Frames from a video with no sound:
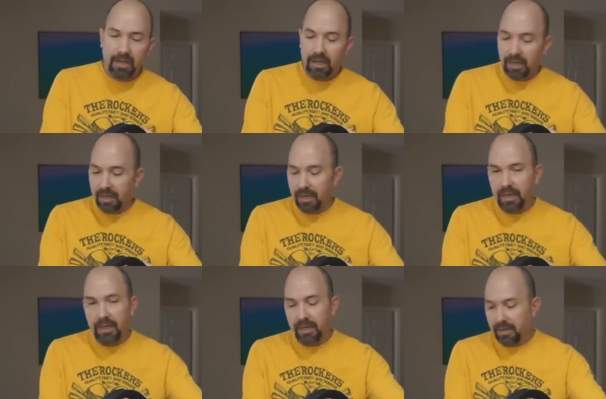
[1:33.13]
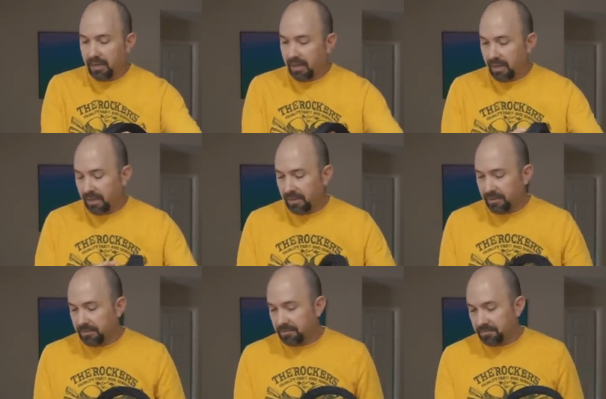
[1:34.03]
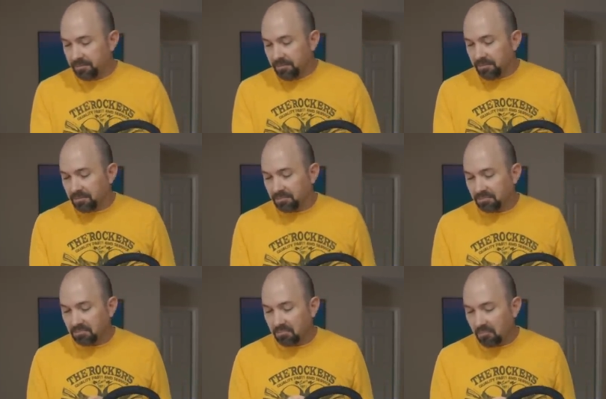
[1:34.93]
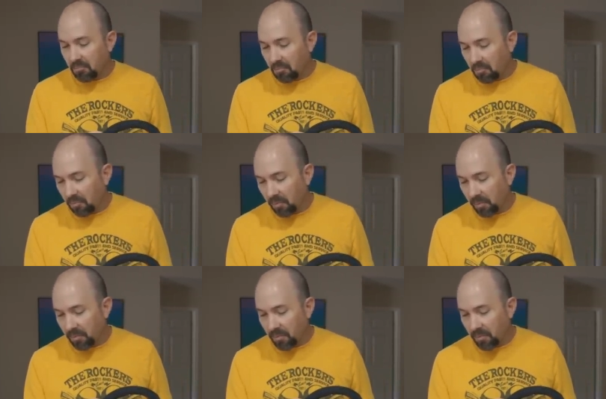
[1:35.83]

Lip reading: (silence)